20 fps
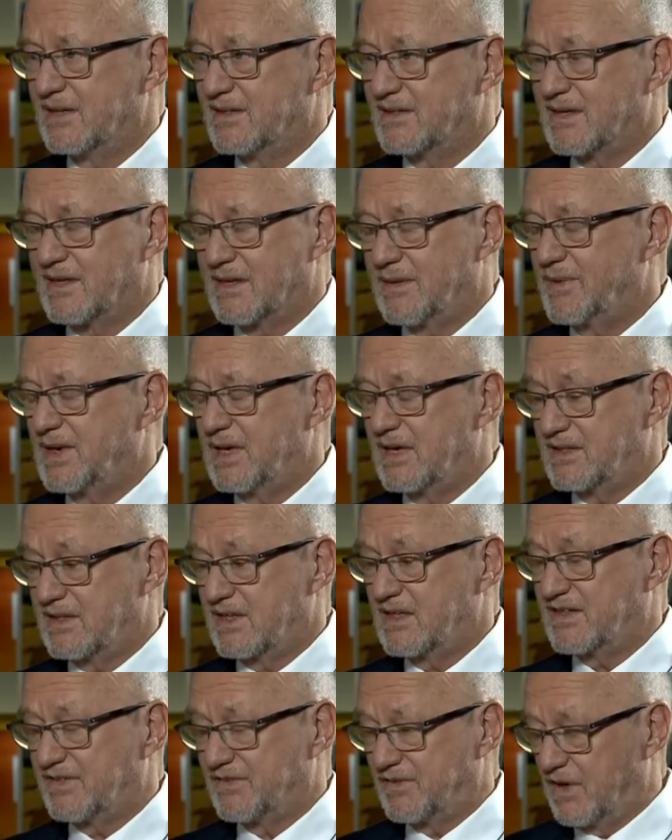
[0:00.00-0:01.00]
So, I mean,
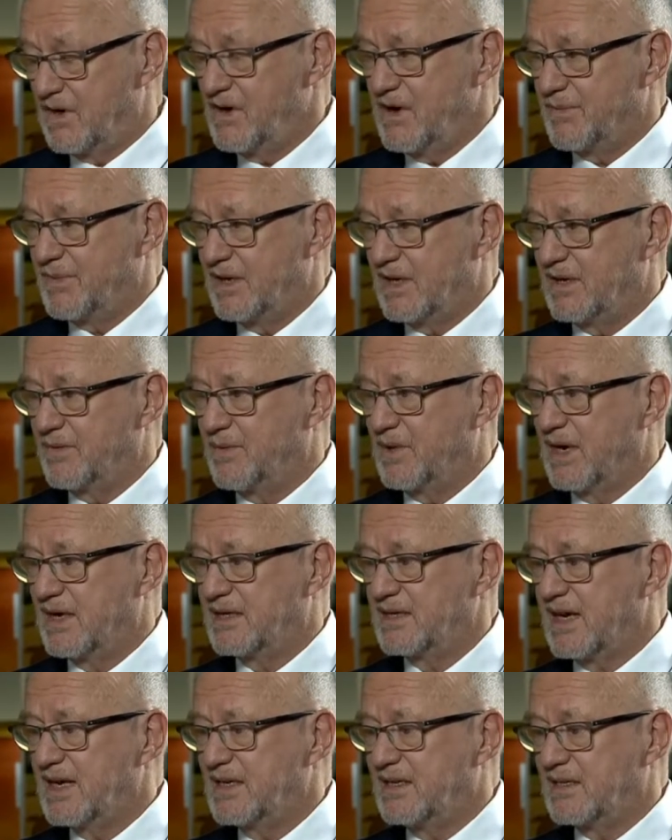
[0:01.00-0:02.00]
it's very big. We
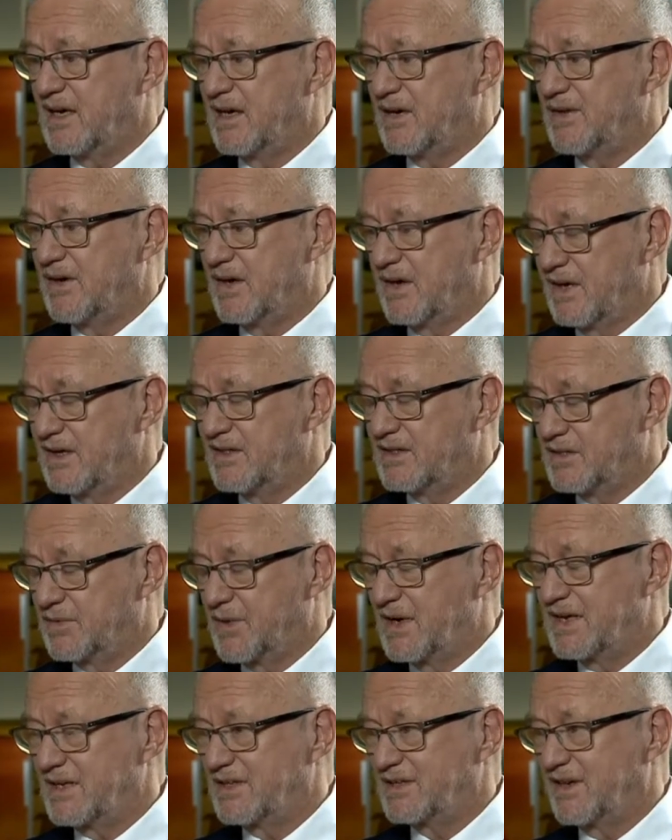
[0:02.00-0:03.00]
had in
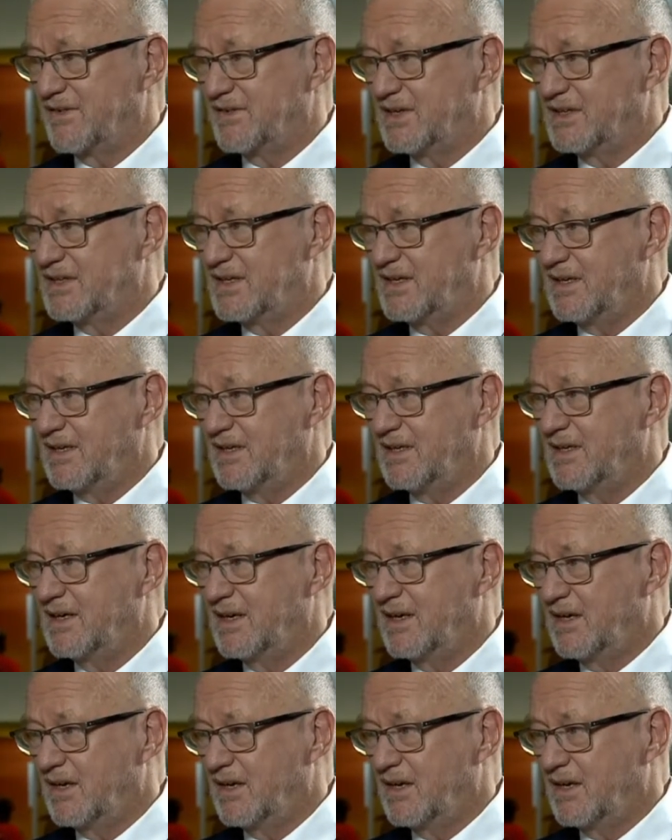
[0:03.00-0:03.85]
2017,